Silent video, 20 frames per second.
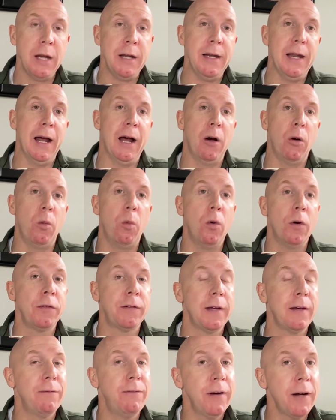Now, once
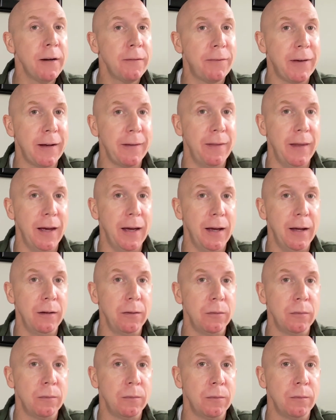they've verified
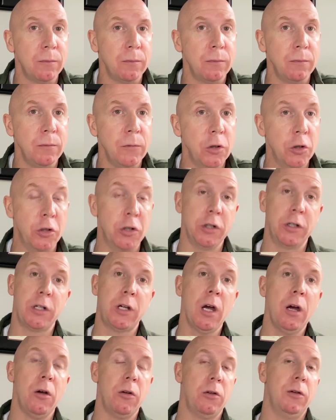that, you're good to
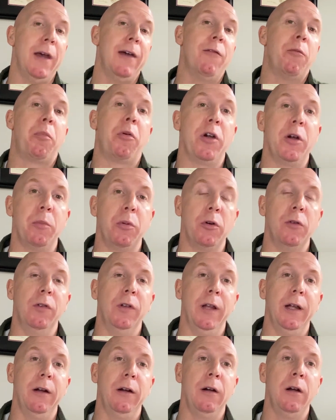go. You have a
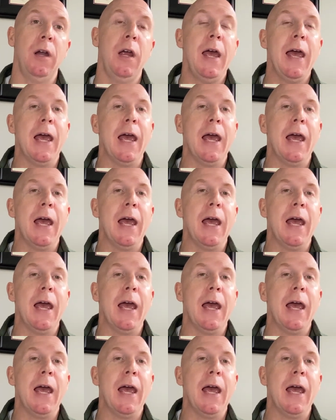pre-approval letter.